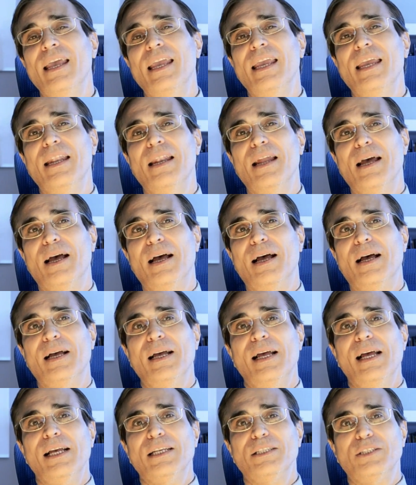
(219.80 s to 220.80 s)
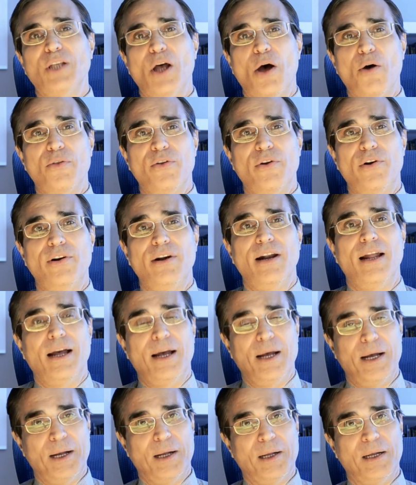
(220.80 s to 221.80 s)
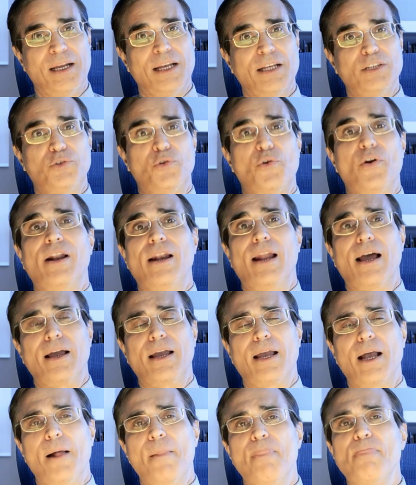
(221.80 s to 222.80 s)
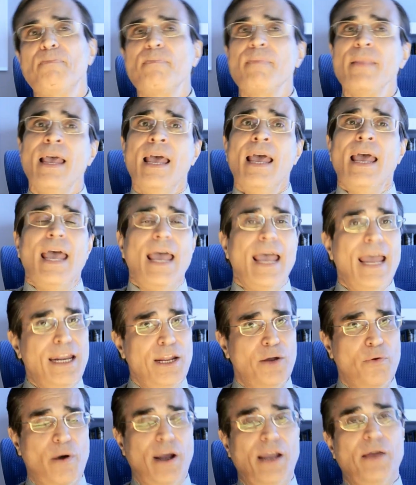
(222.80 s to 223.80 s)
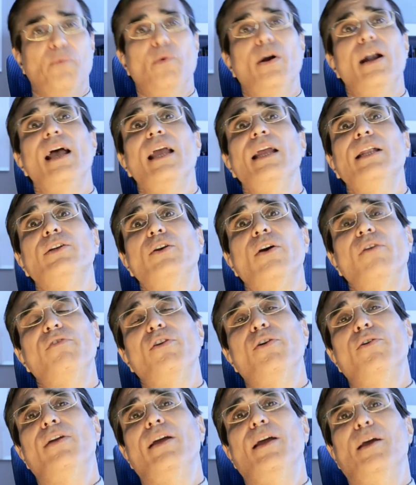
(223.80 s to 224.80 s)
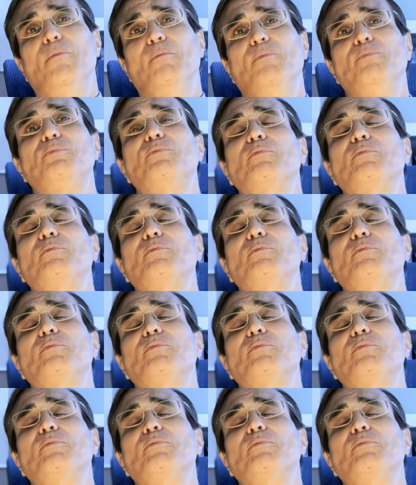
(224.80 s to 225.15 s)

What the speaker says: in southern Sri Lanka. Anyway, when I interviewed him,